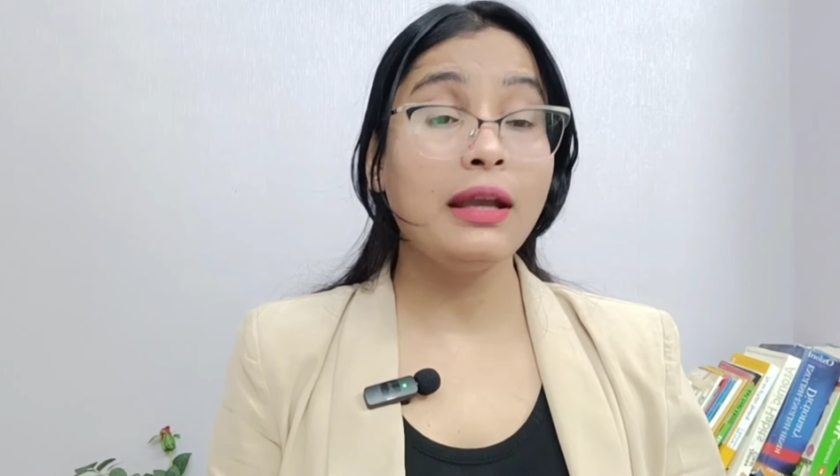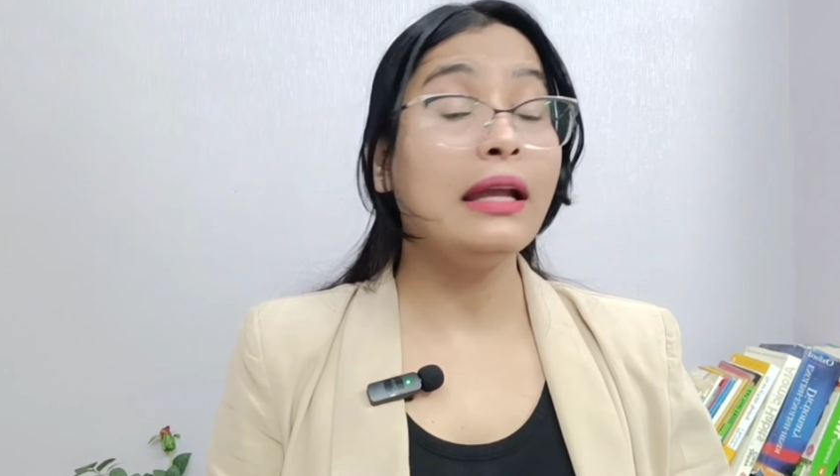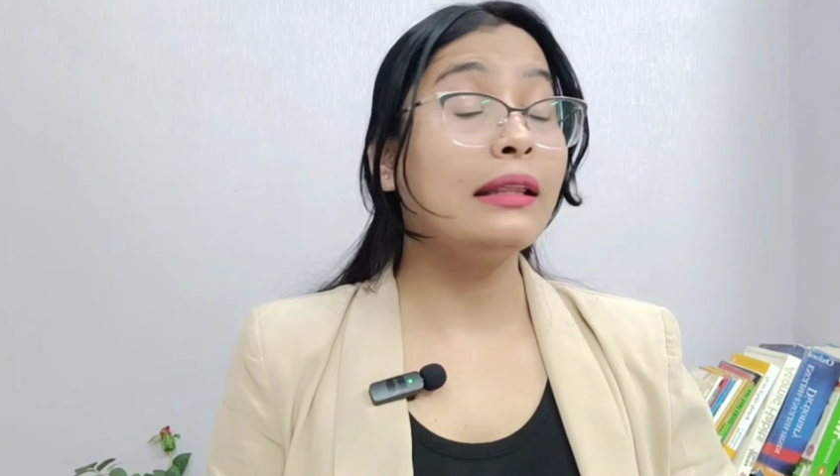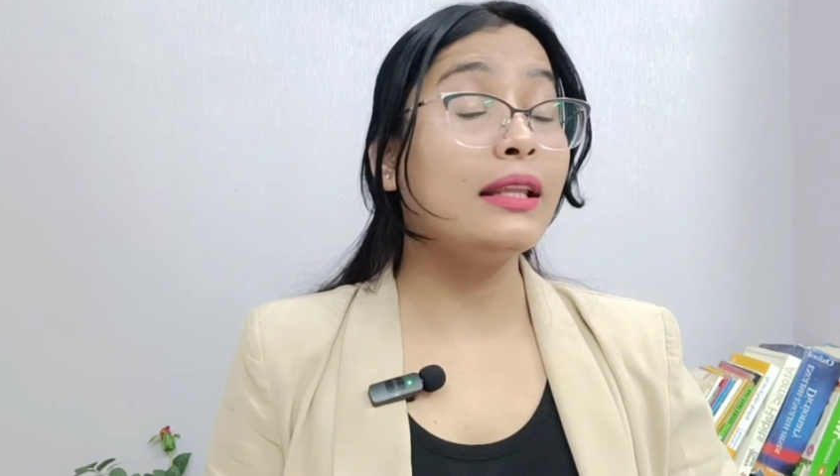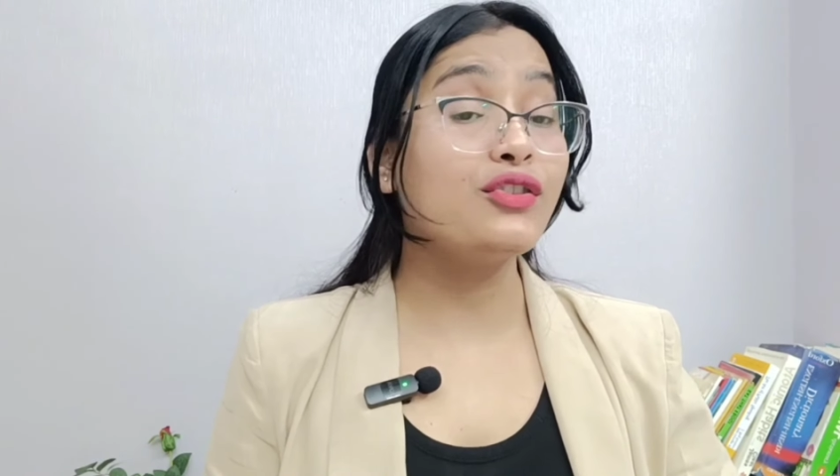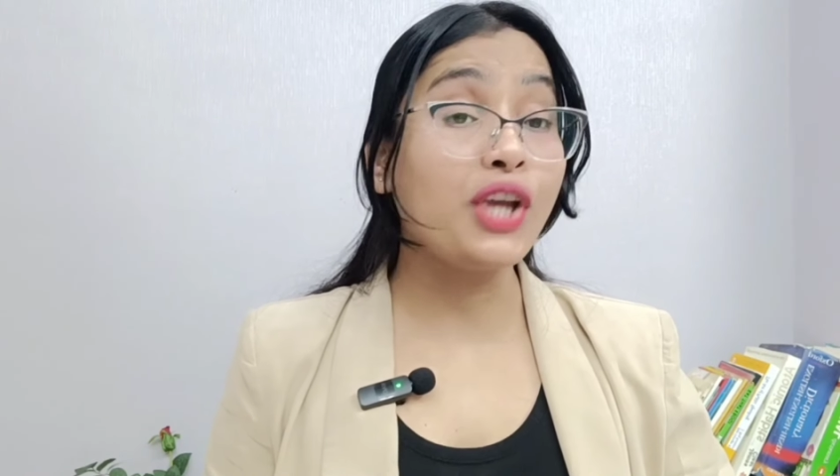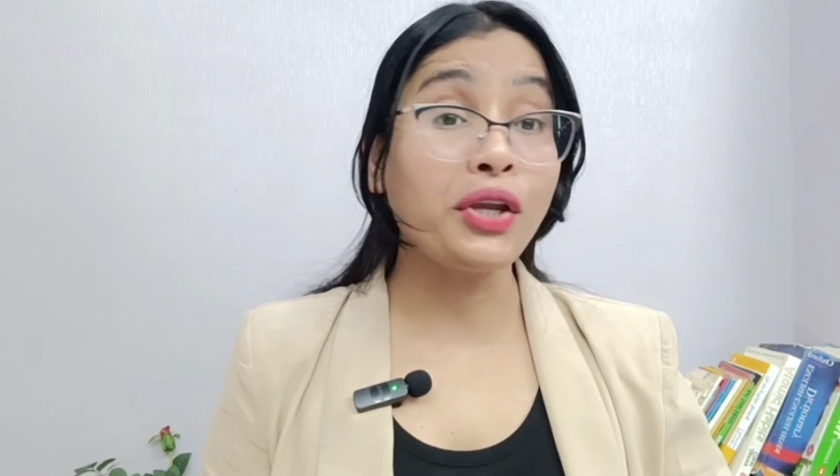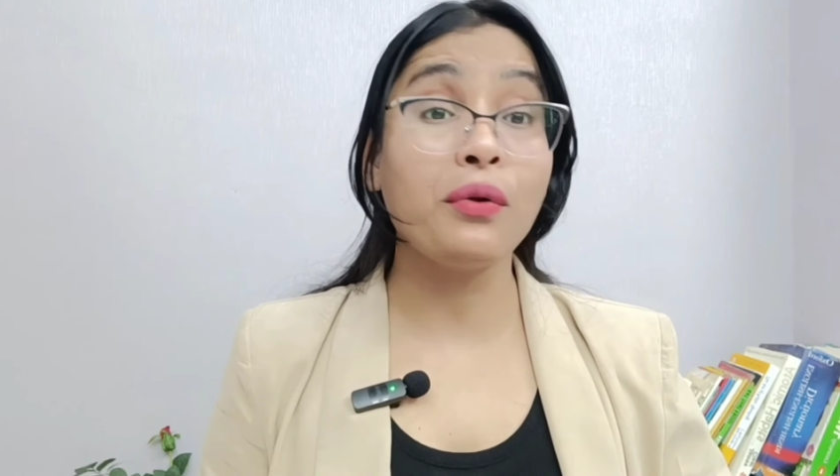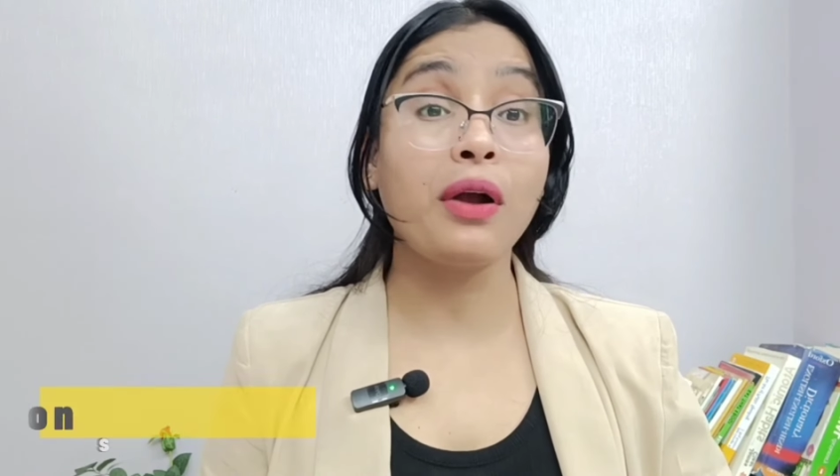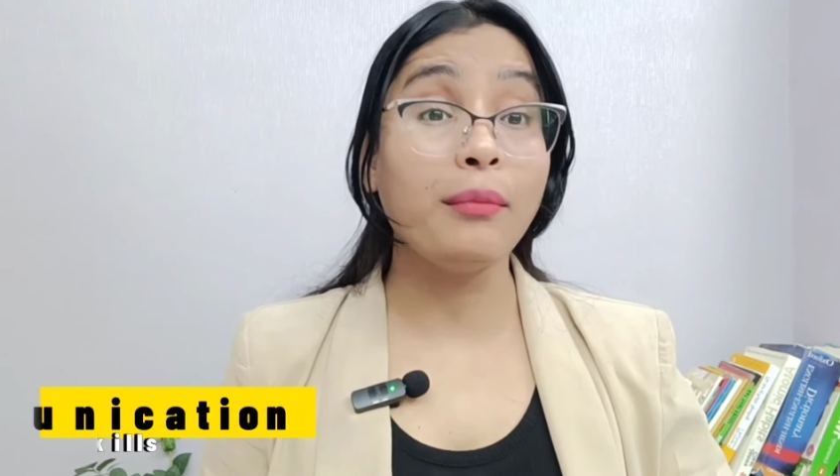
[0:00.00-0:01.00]
They check
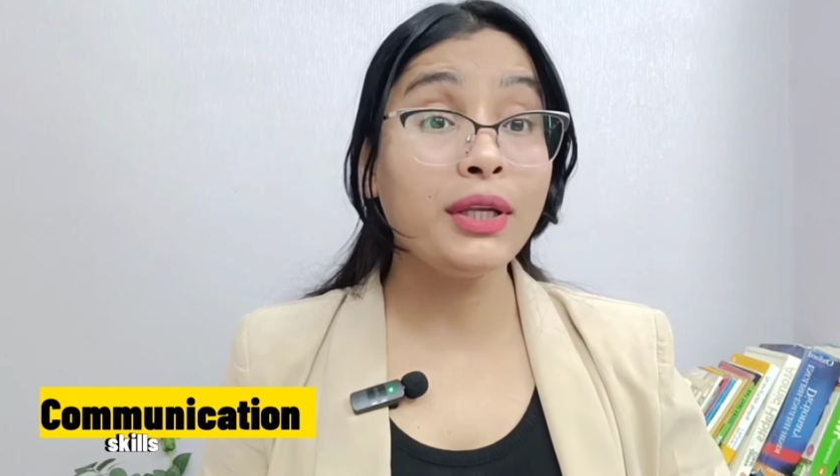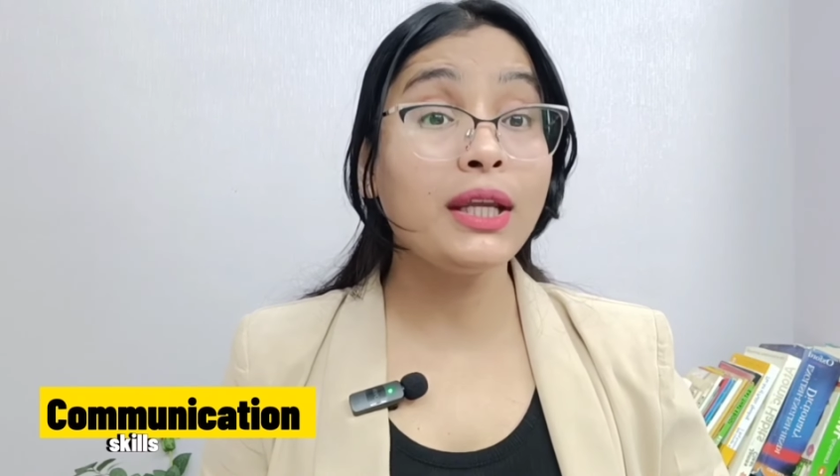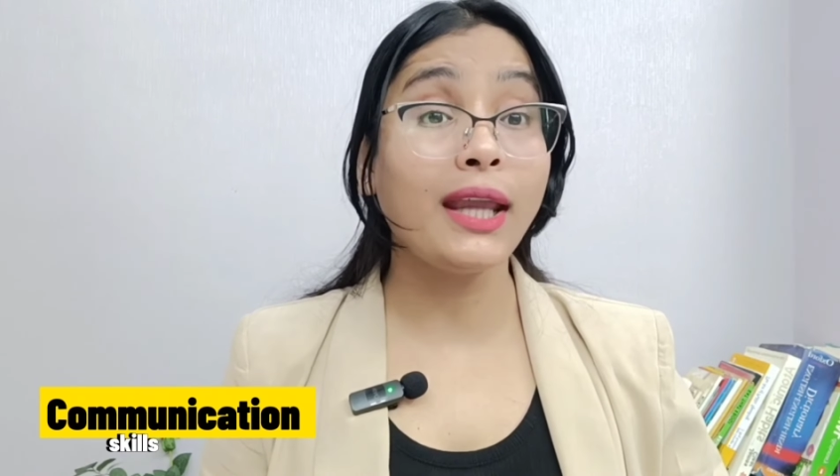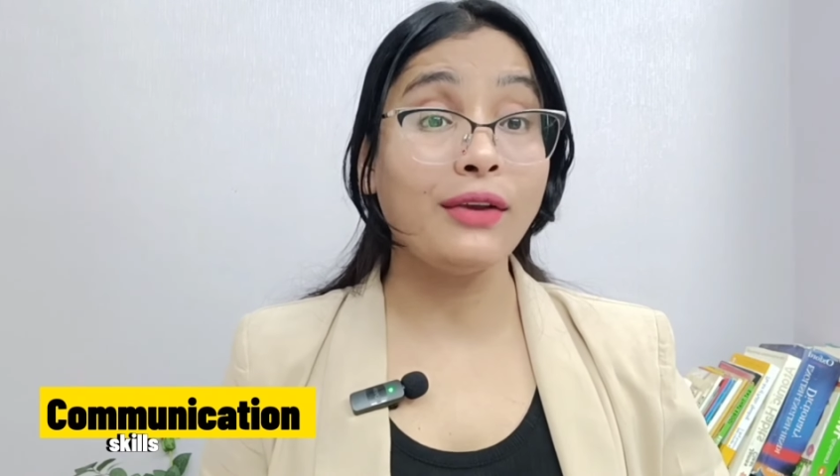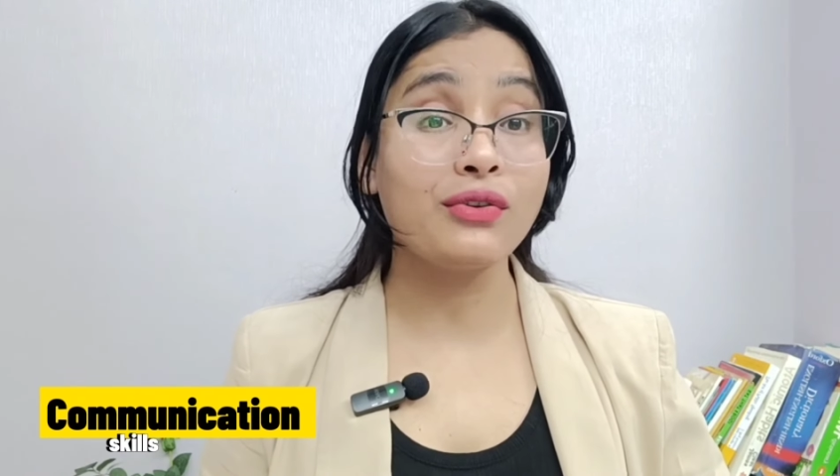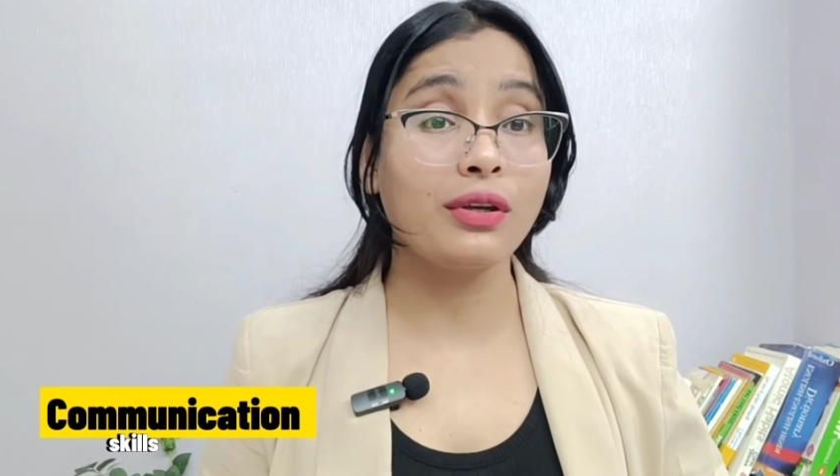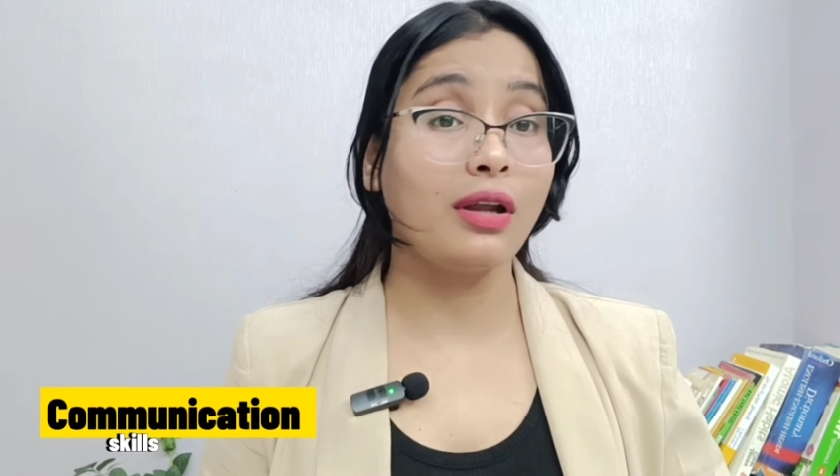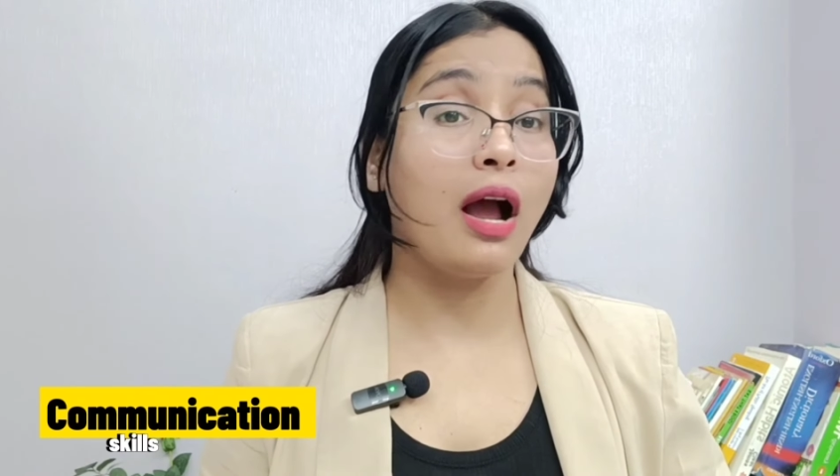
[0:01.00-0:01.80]
your communication,